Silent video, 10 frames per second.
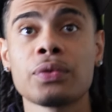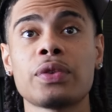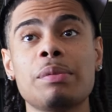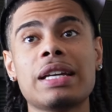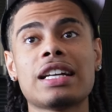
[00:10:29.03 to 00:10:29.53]

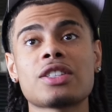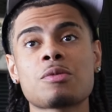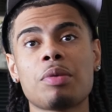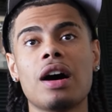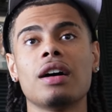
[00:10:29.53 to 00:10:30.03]
Free me out the
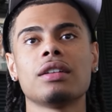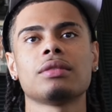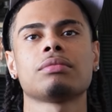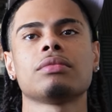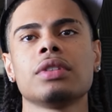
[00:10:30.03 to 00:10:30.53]
spot.
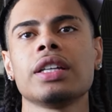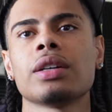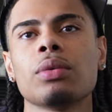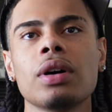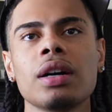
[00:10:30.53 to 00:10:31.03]

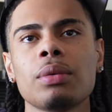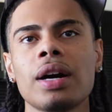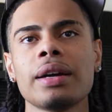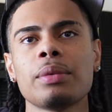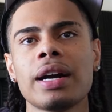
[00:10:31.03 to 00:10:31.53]
Nigga, what?
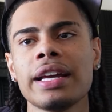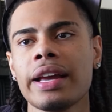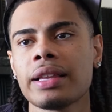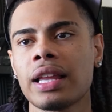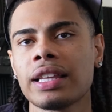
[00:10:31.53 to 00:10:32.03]
Why, why
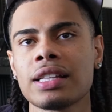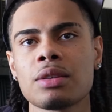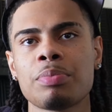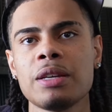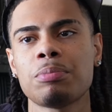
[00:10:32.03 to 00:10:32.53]
ain't like let
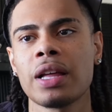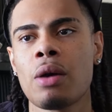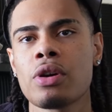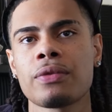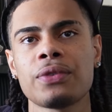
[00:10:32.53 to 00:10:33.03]
the beat play?
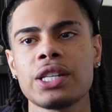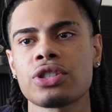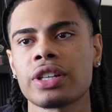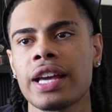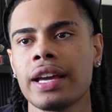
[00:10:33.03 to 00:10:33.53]
I want a
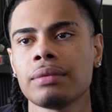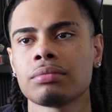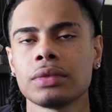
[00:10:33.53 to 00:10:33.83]
feature, gang.